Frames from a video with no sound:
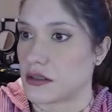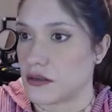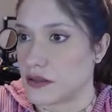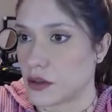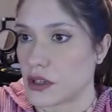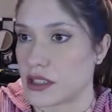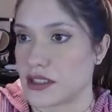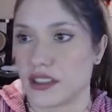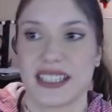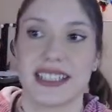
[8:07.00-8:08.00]
source.
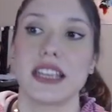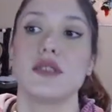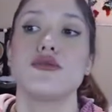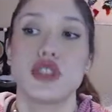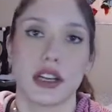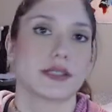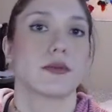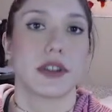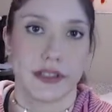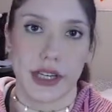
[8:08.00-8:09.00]
Like say you just
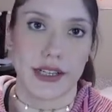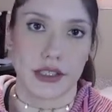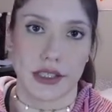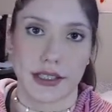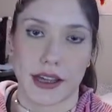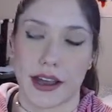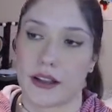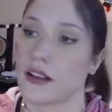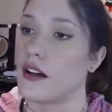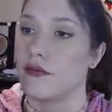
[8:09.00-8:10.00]
want to change the
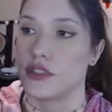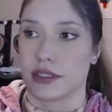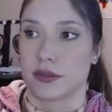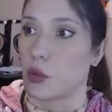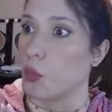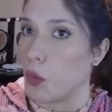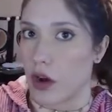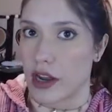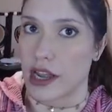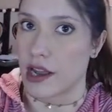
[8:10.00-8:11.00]
style of just
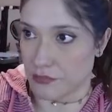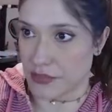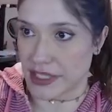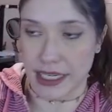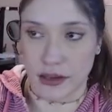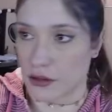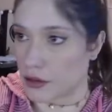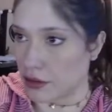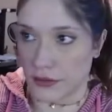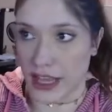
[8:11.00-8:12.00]
one
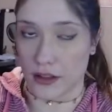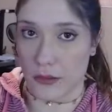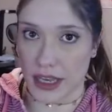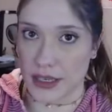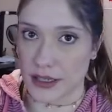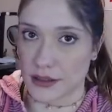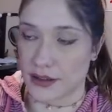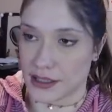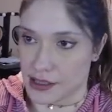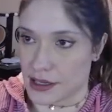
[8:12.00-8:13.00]
single element.
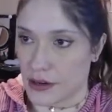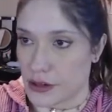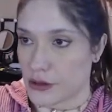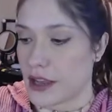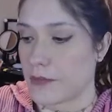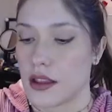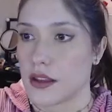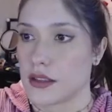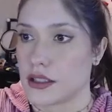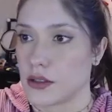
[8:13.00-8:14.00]
This is how you do that.
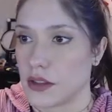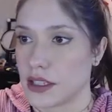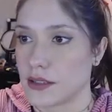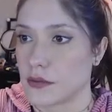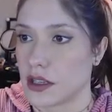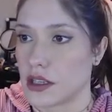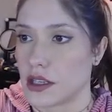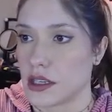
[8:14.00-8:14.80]
So this one,